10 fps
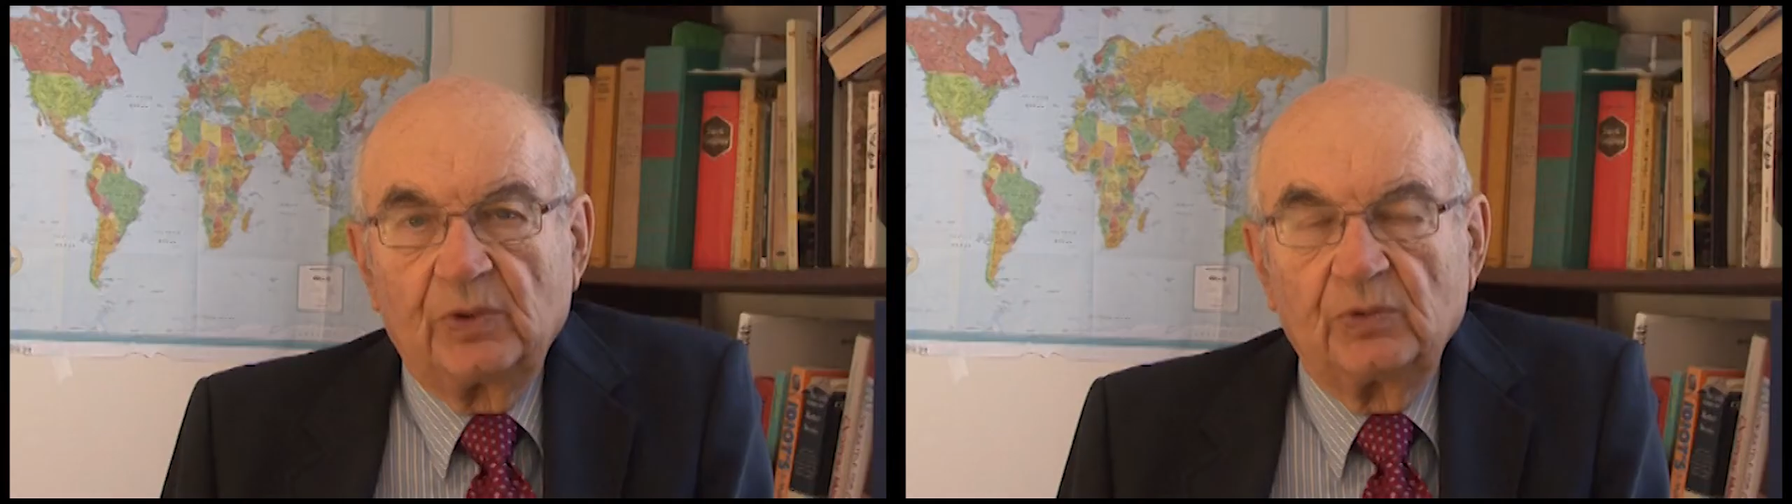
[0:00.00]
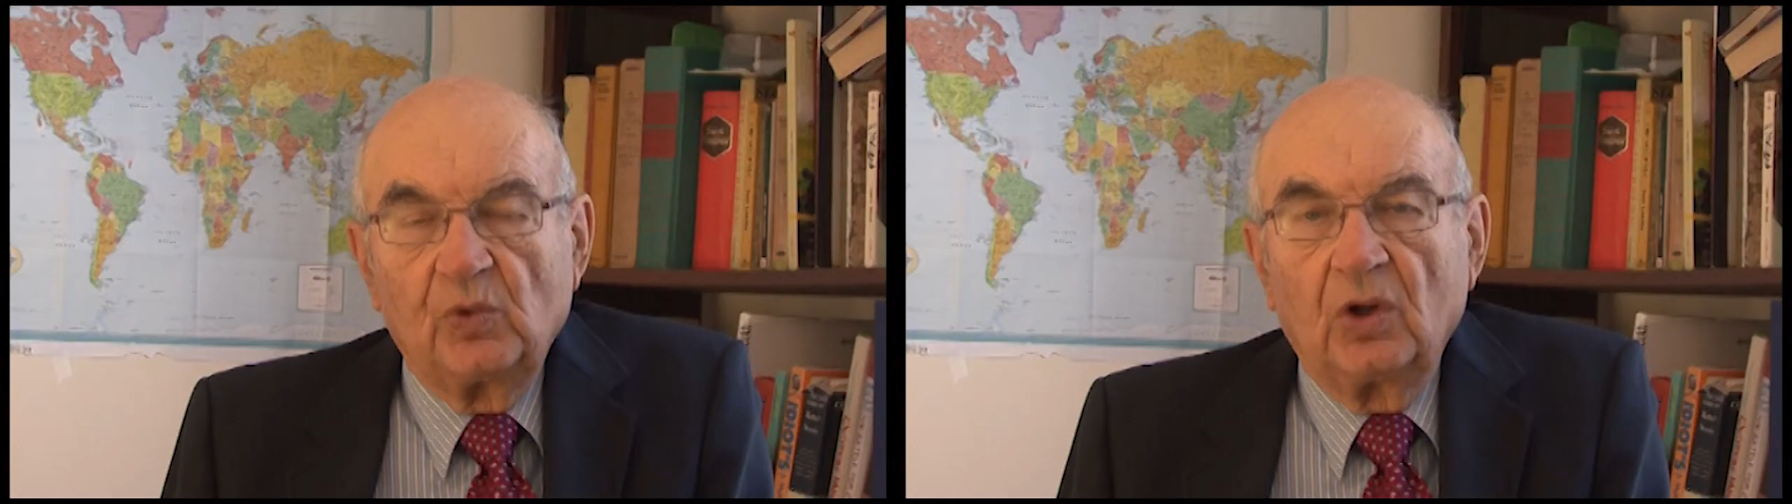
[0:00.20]

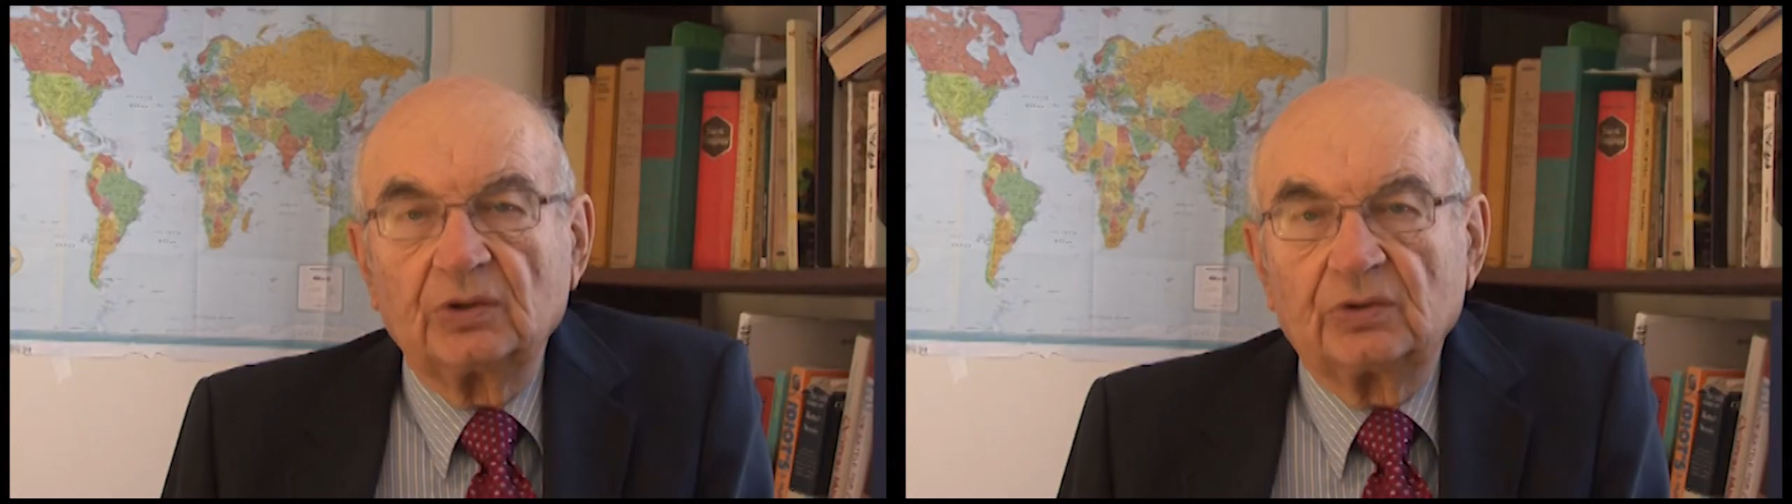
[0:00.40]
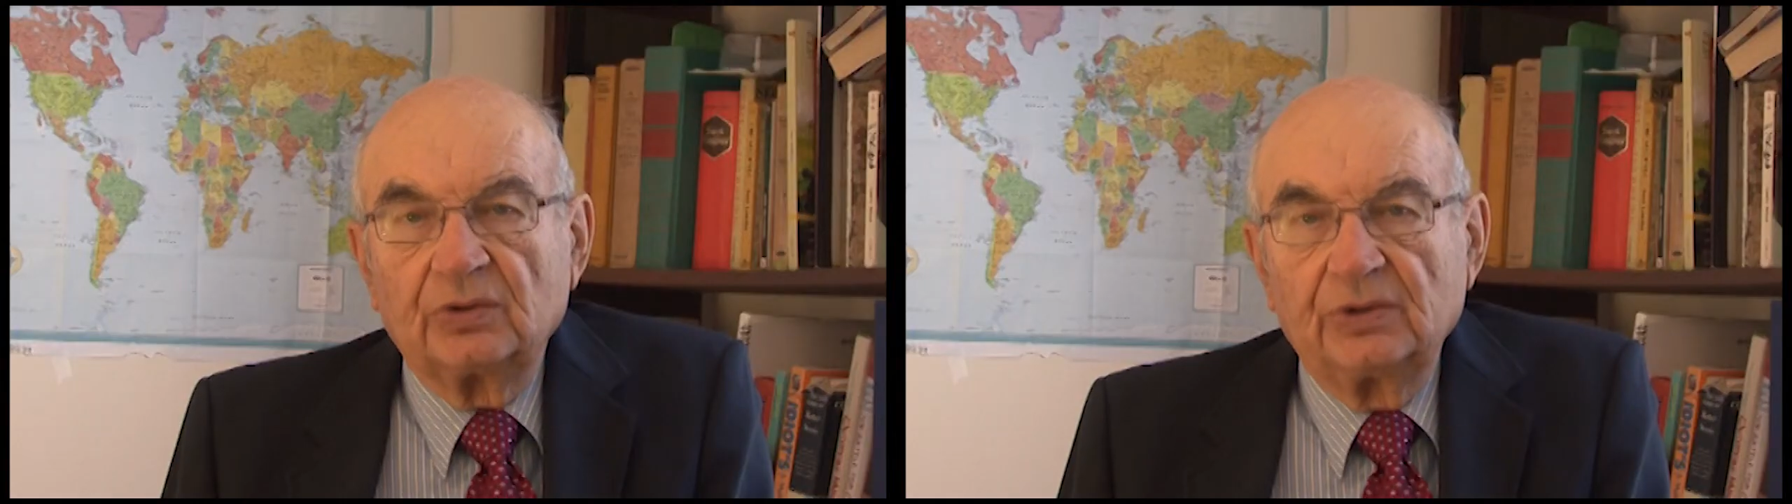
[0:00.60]
when
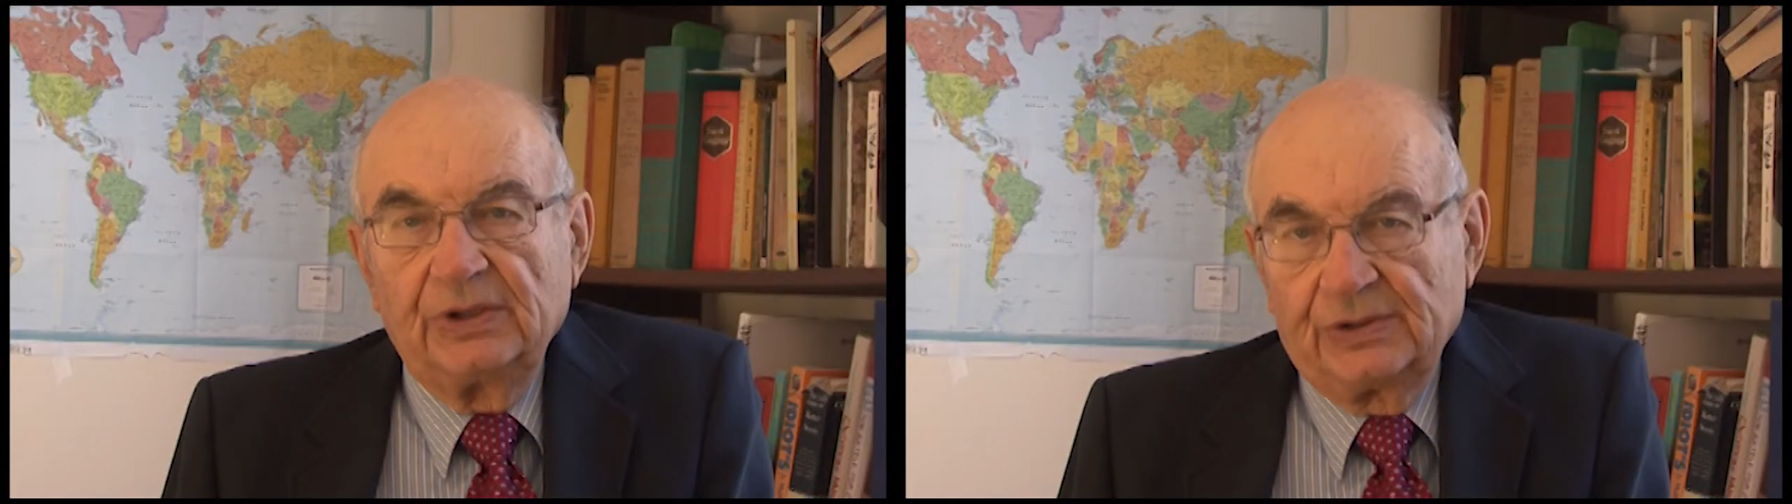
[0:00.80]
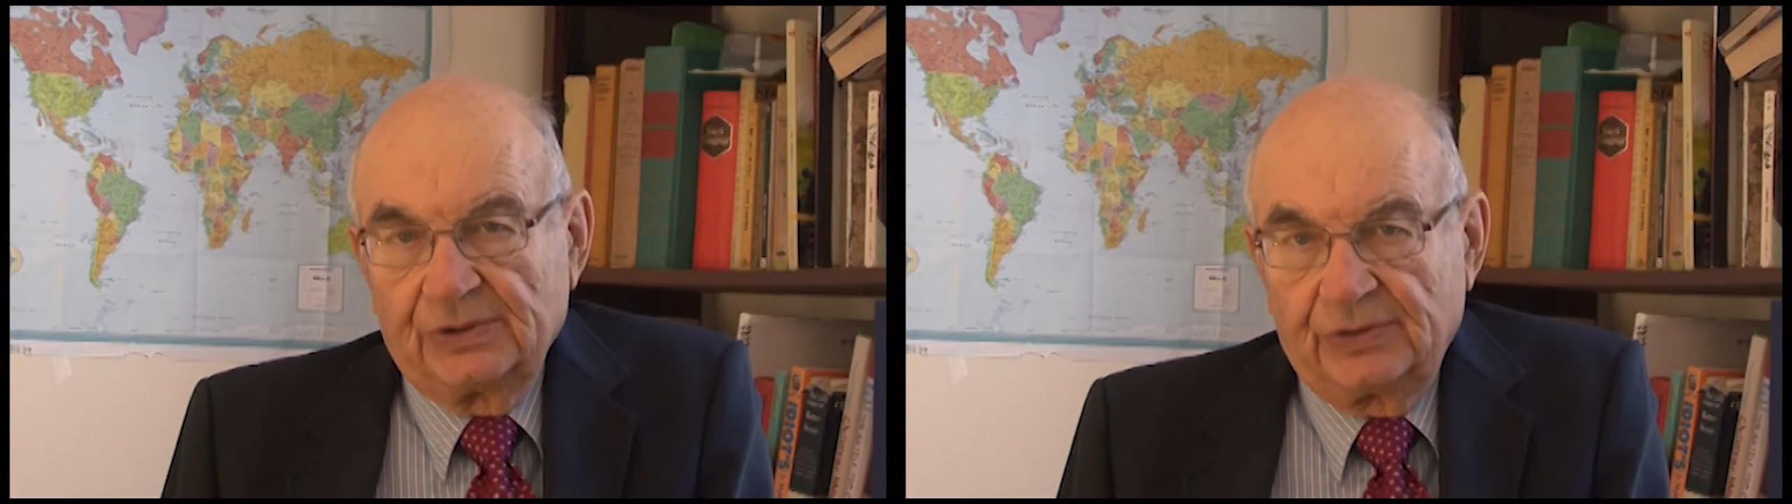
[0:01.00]
Walter
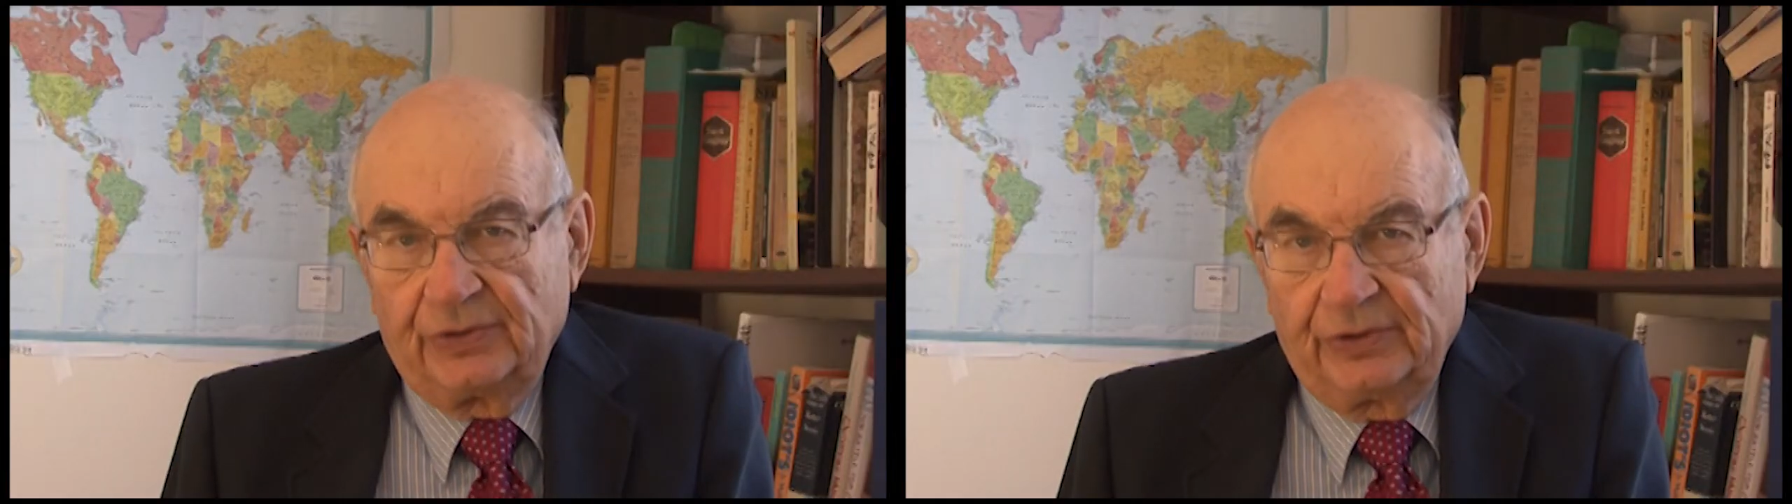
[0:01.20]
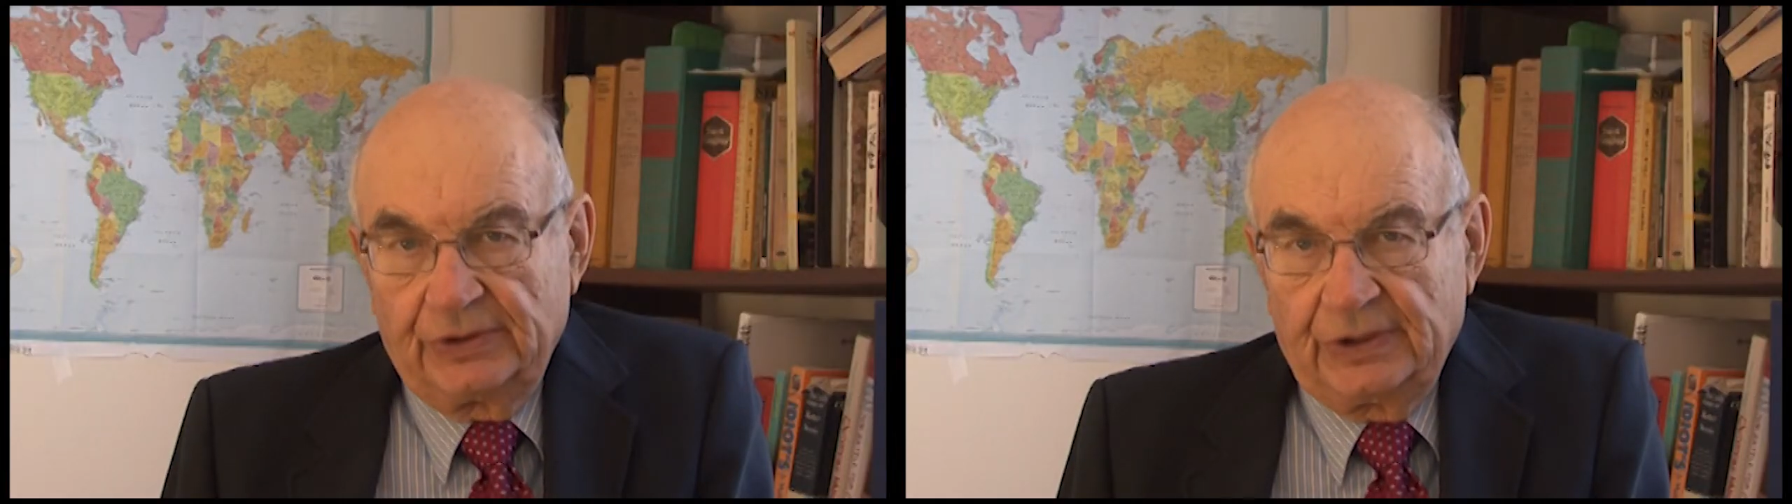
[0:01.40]
is
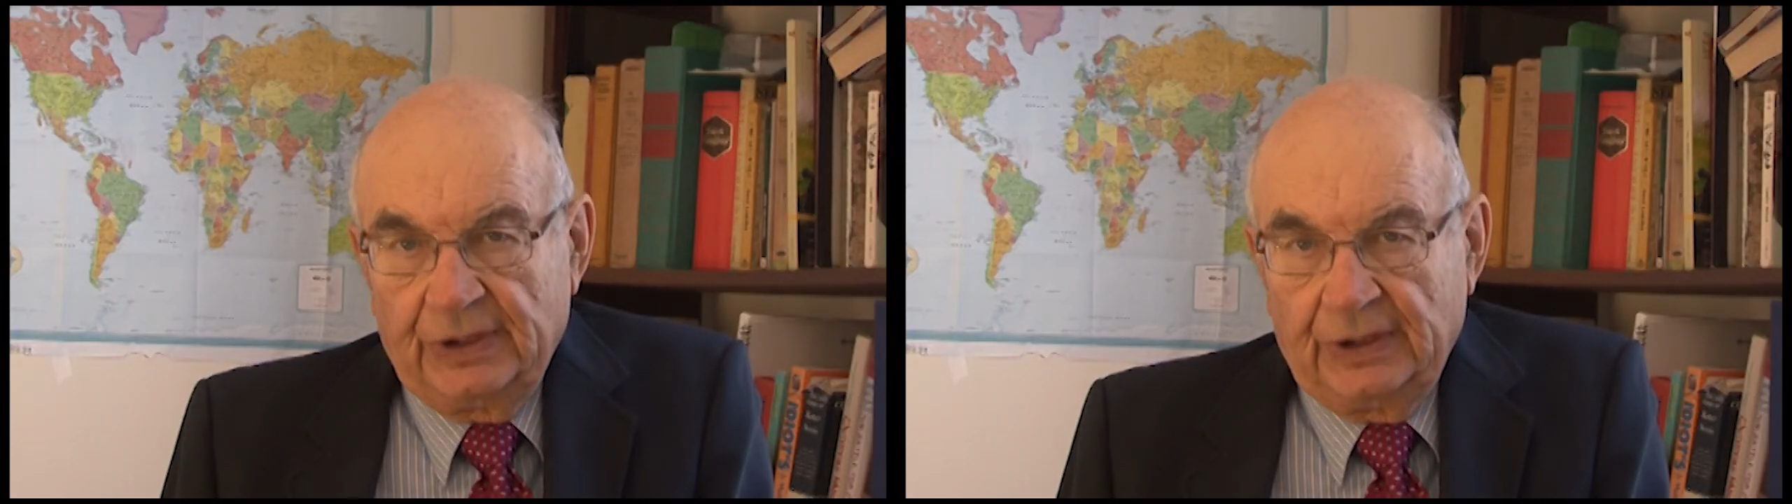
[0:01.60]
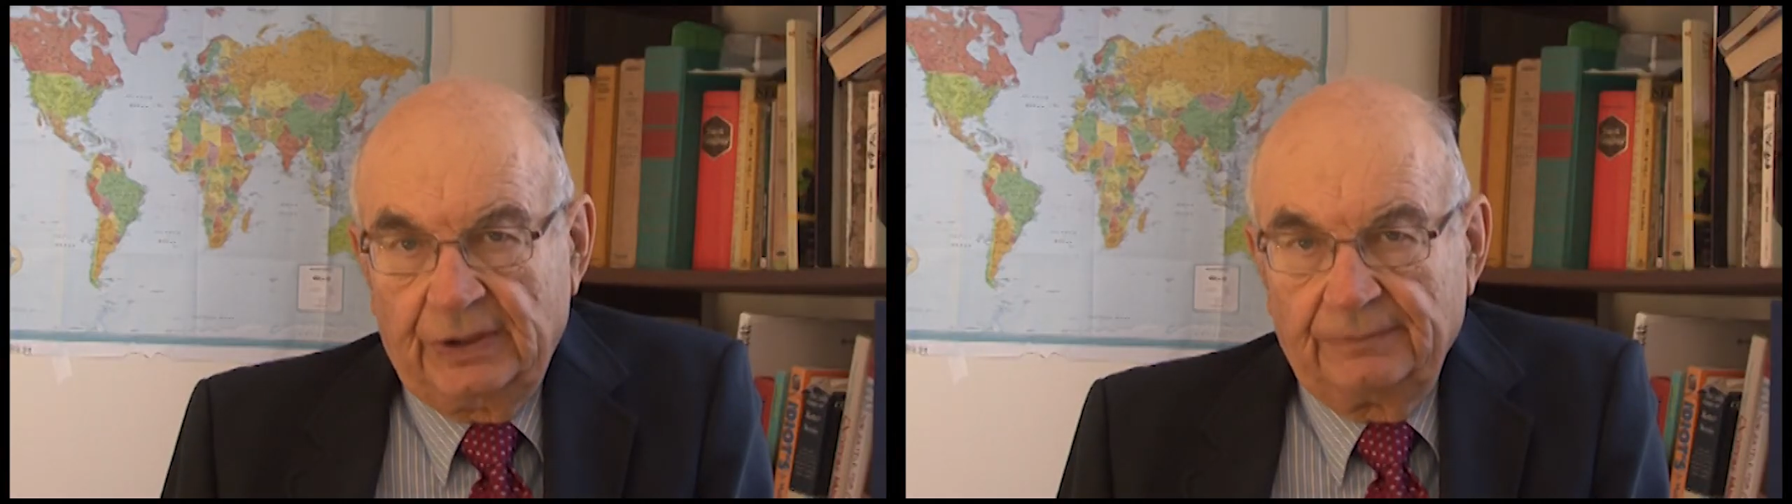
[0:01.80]

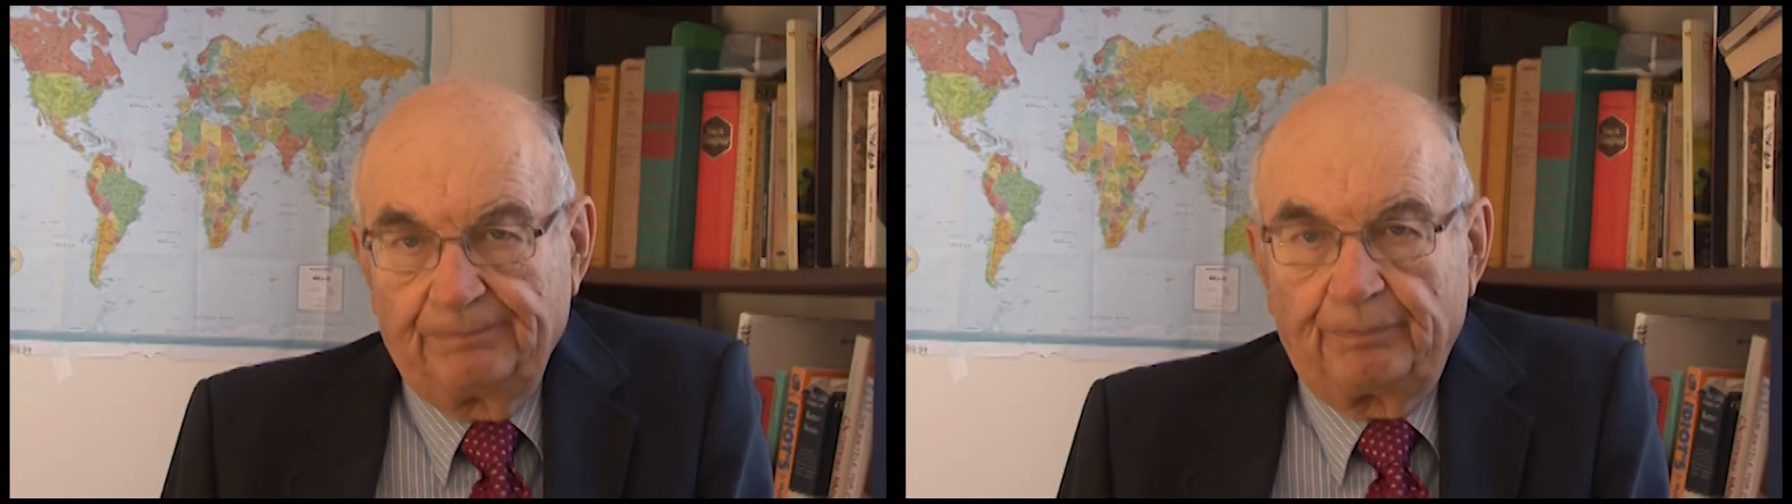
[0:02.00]
13.